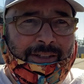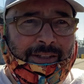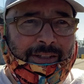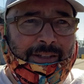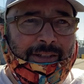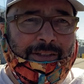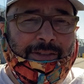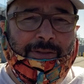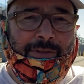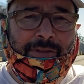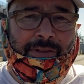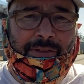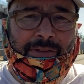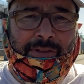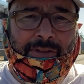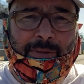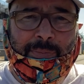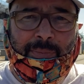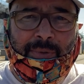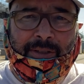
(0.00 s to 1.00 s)
you get used to
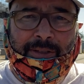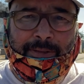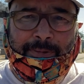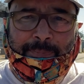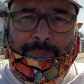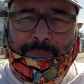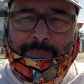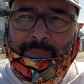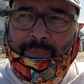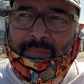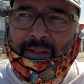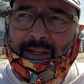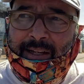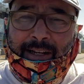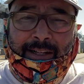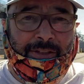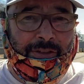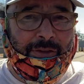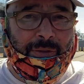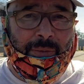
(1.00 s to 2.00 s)
something. I
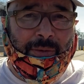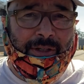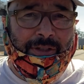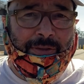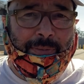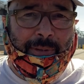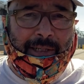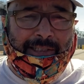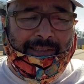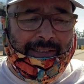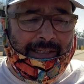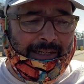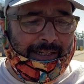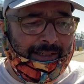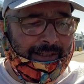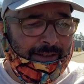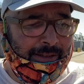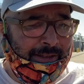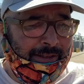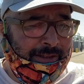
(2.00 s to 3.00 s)
got stories about
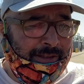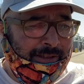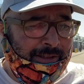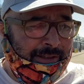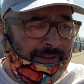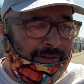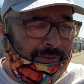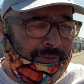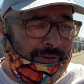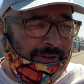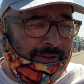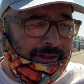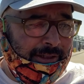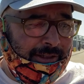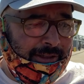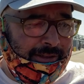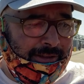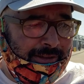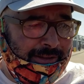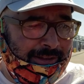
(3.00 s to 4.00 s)
that with
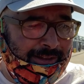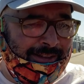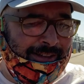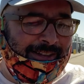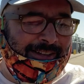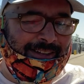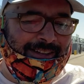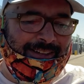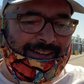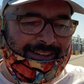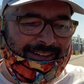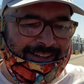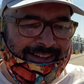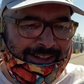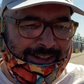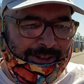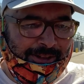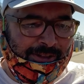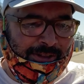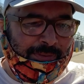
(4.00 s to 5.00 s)

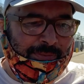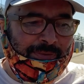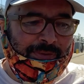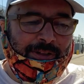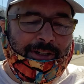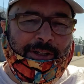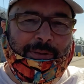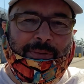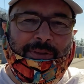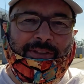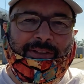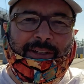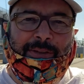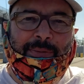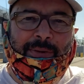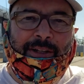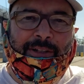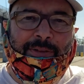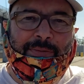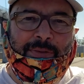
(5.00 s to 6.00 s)
some funny ones, like
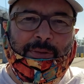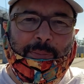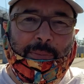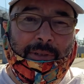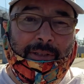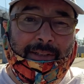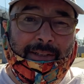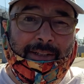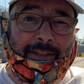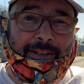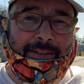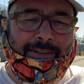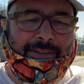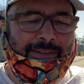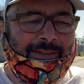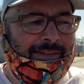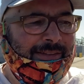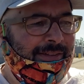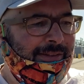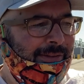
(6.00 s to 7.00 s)
when I lived in
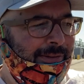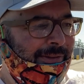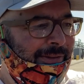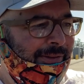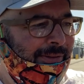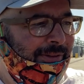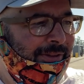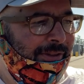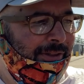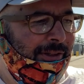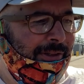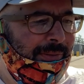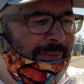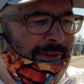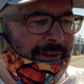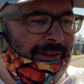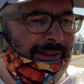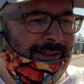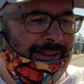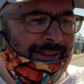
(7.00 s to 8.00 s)
Bolinas too. There's a good
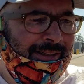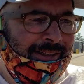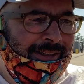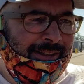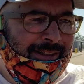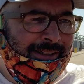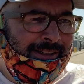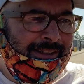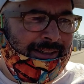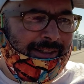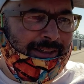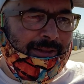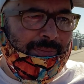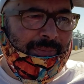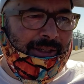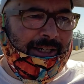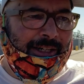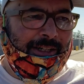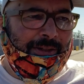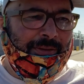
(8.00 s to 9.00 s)
one.
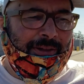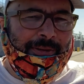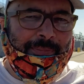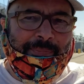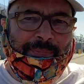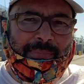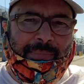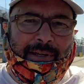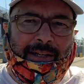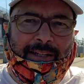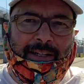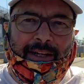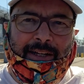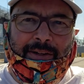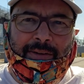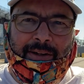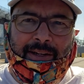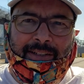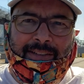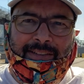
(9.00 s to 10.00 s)
But anyway, I
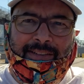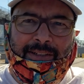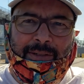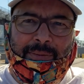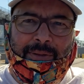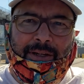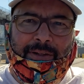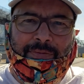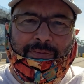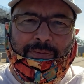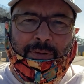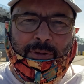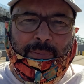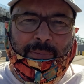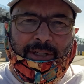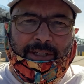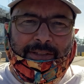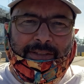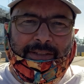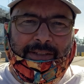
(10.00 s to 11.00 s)
digress. Here we are, 4
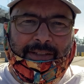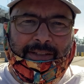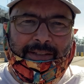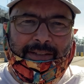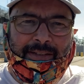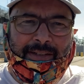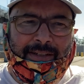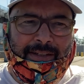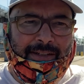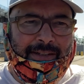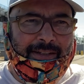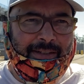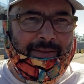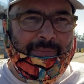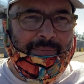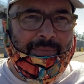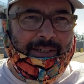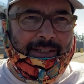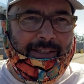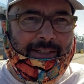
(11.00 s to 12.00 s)
minutes in. I
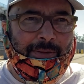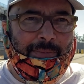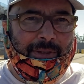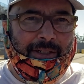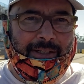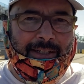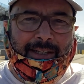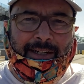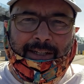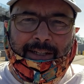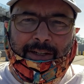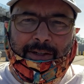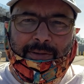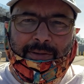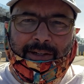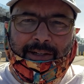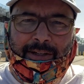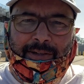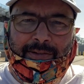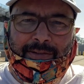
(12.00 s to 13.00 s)
think I'm going to let it
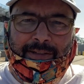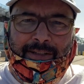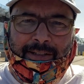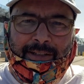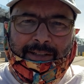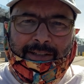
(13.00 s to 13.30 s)
go now,